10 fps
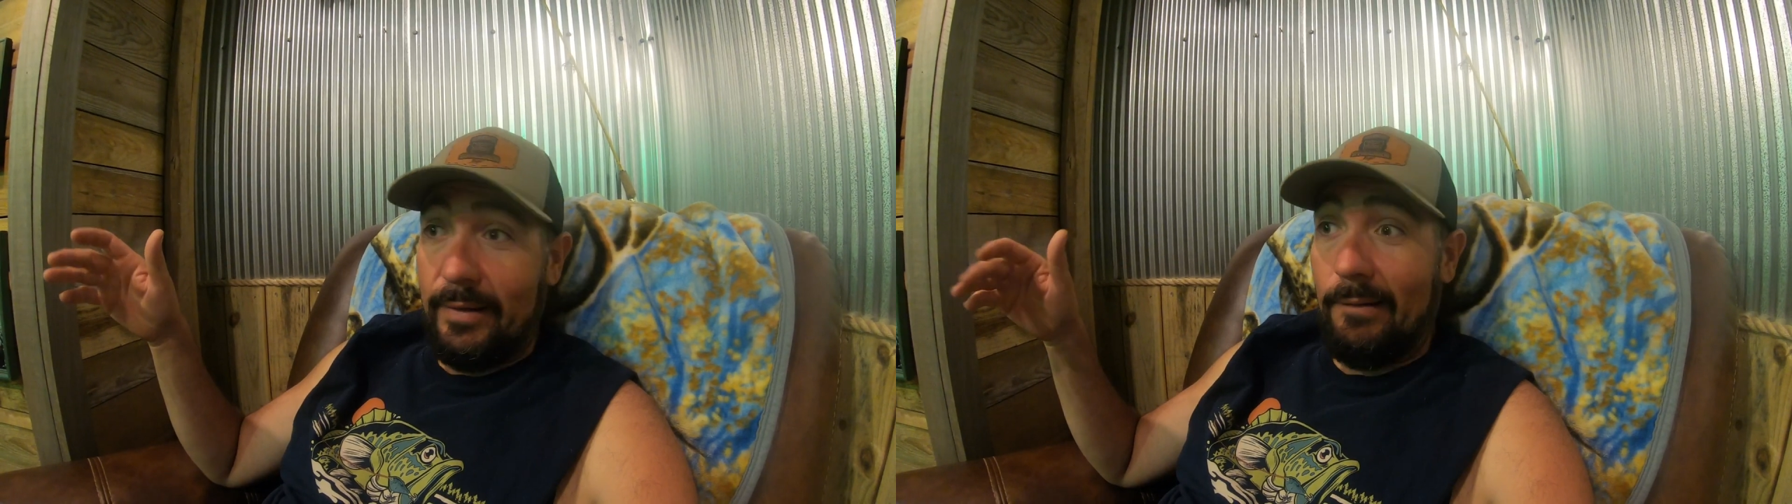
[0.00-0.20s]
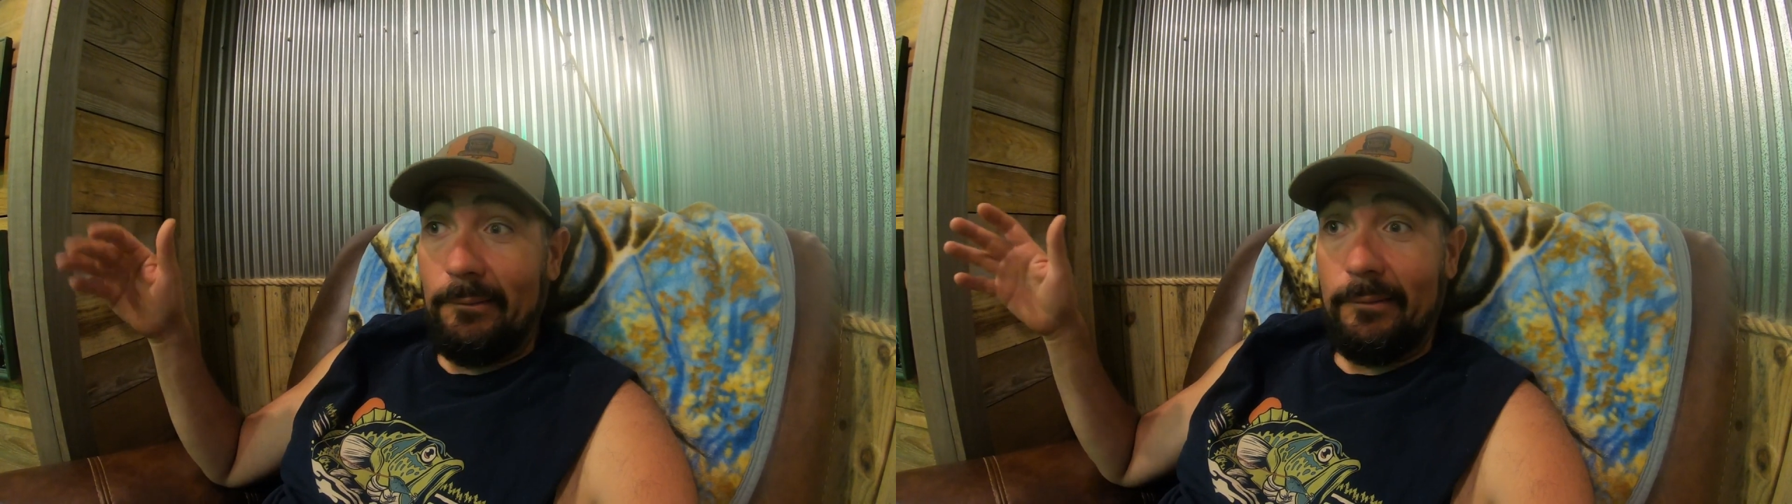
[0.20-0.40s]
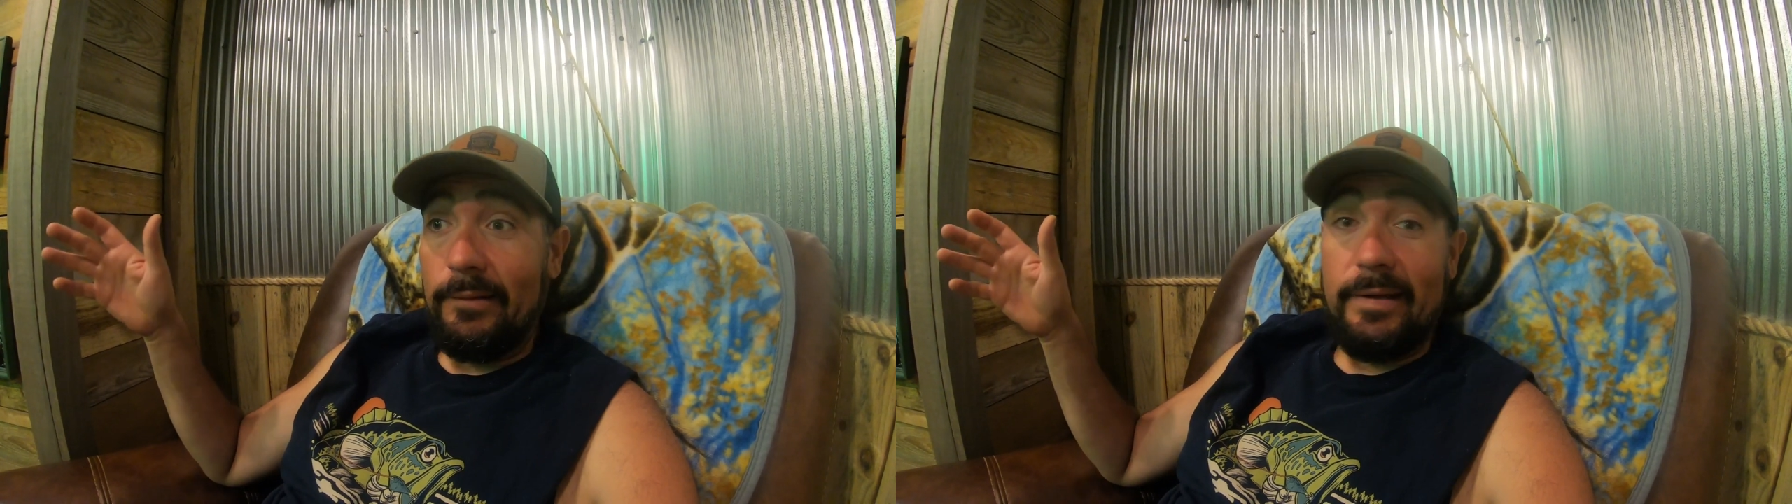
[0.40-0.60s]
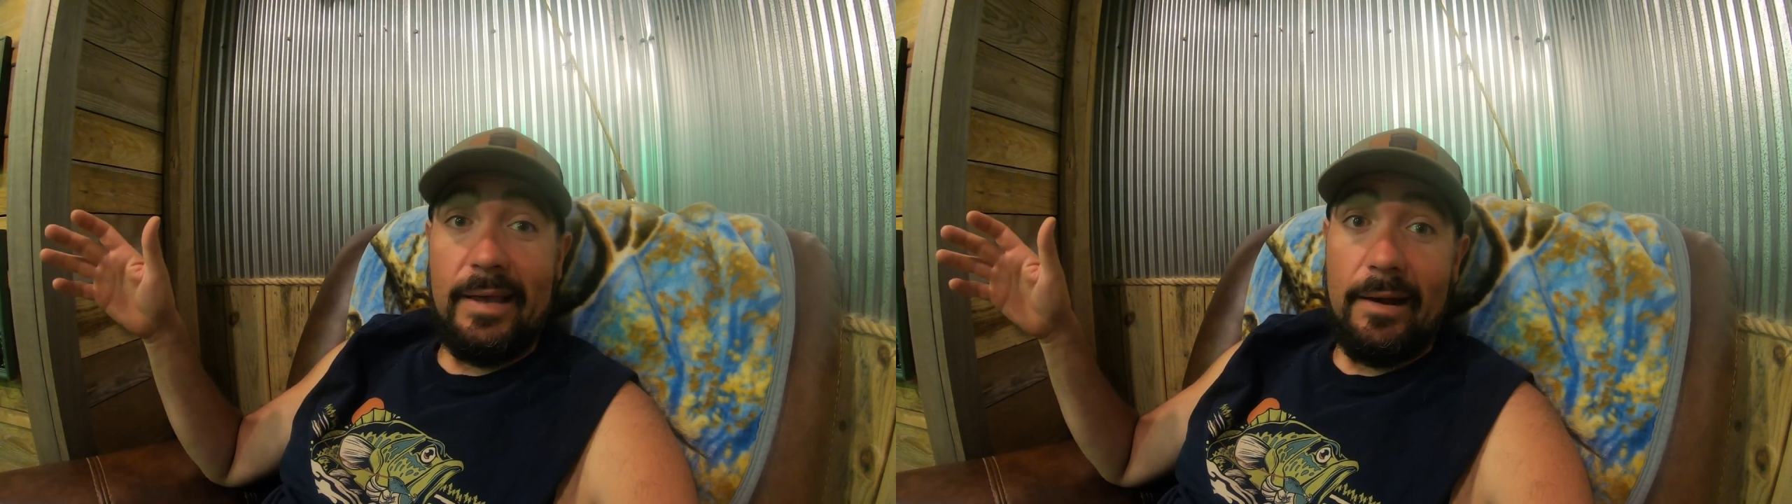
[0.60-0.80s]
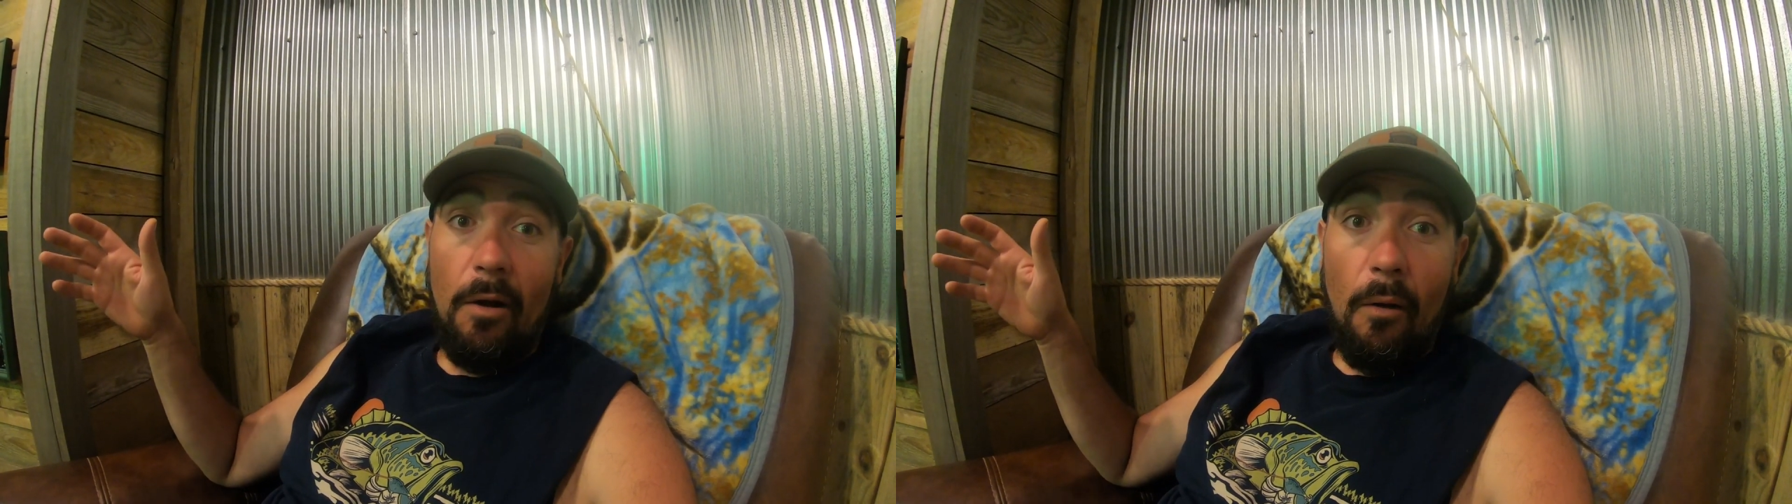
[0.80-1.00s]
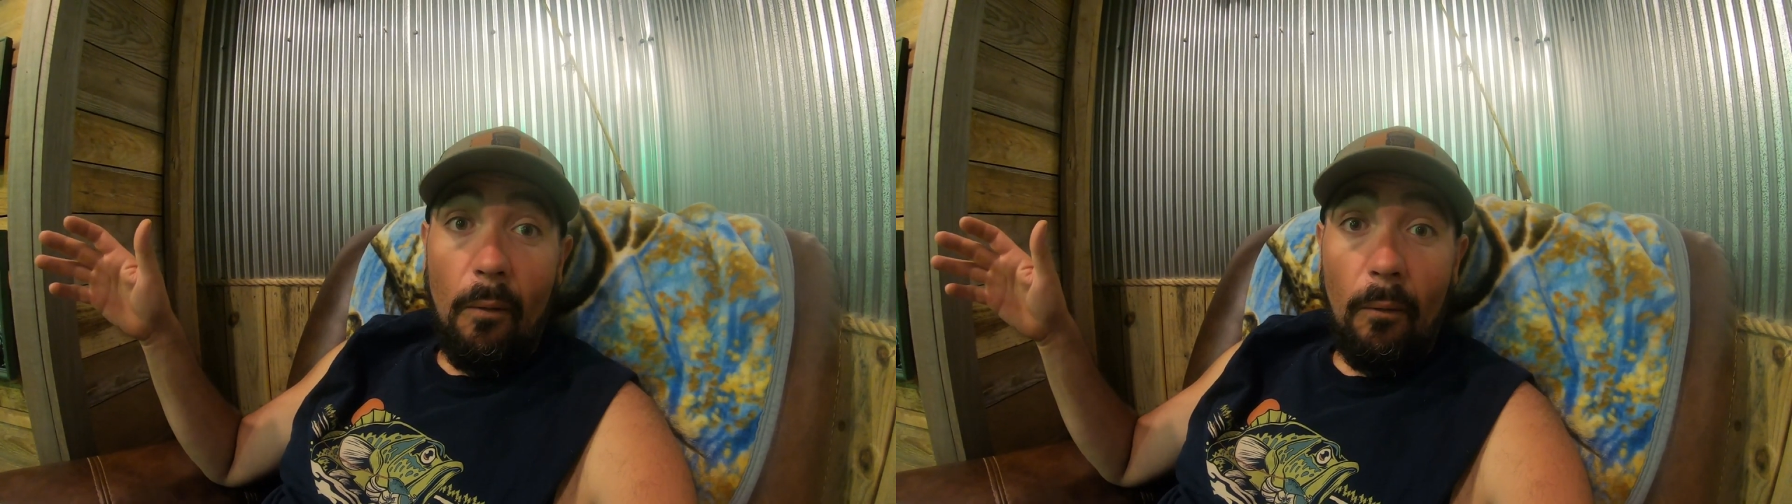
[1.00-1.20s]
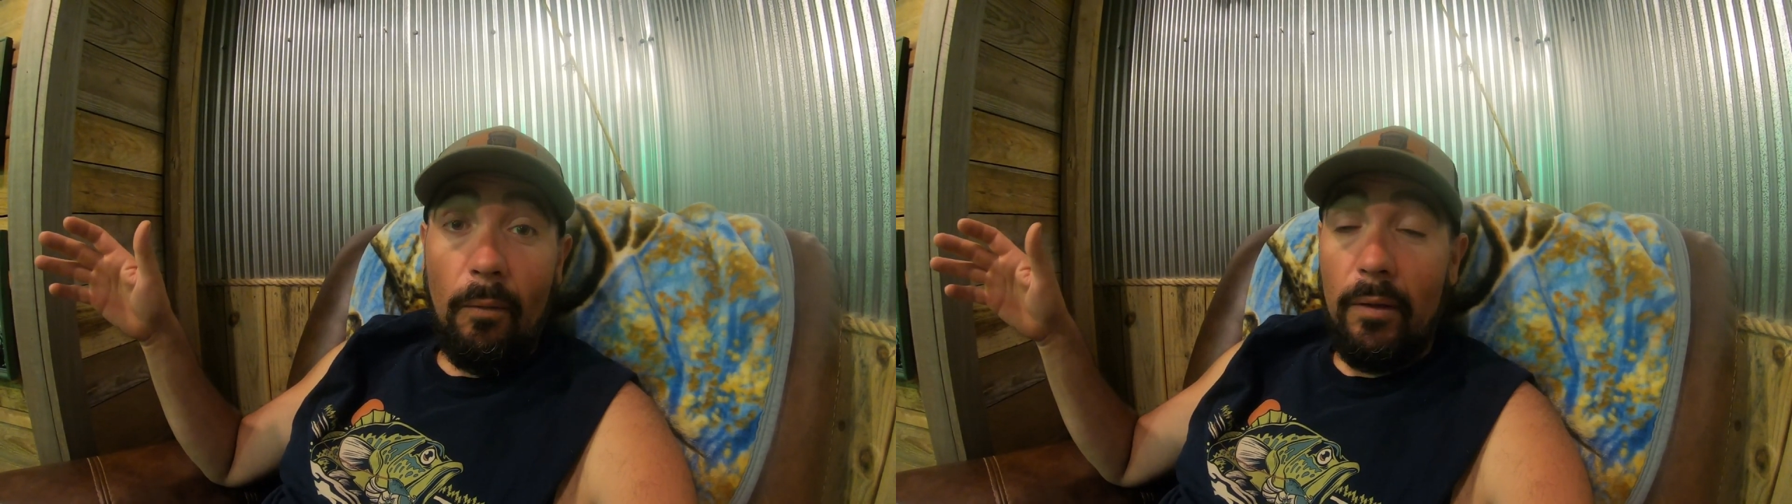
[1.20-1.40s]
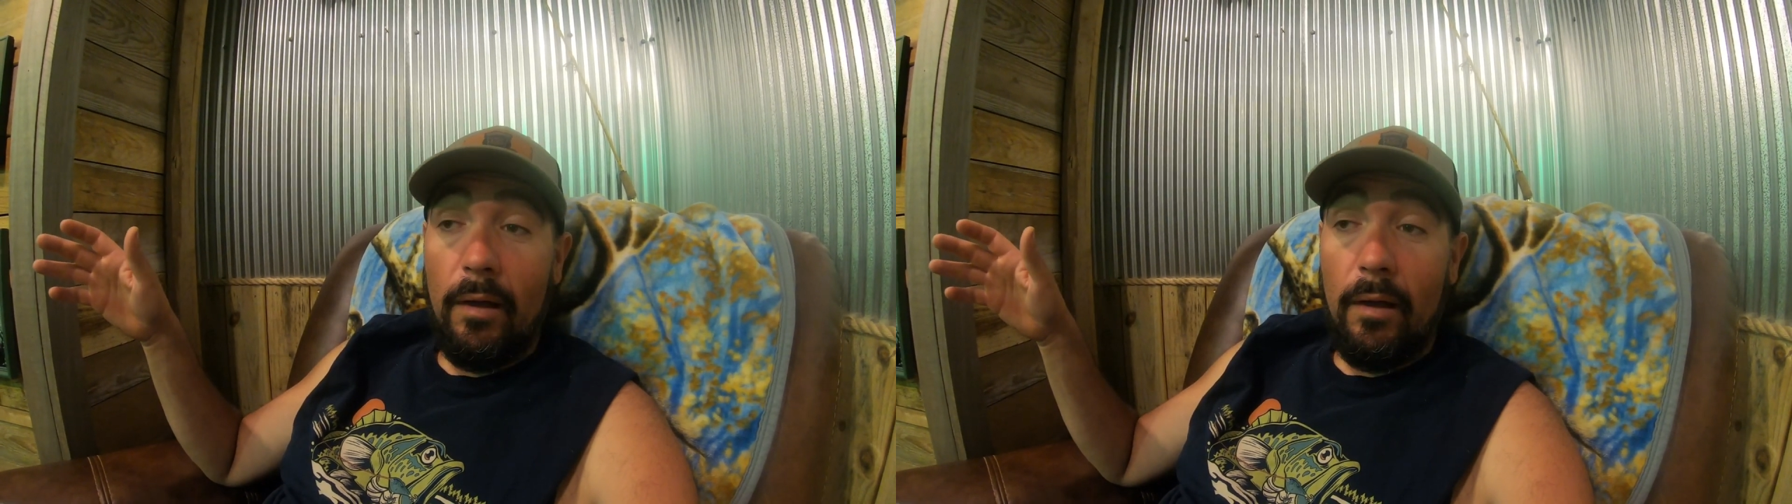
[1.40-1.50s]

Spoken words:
out really at all.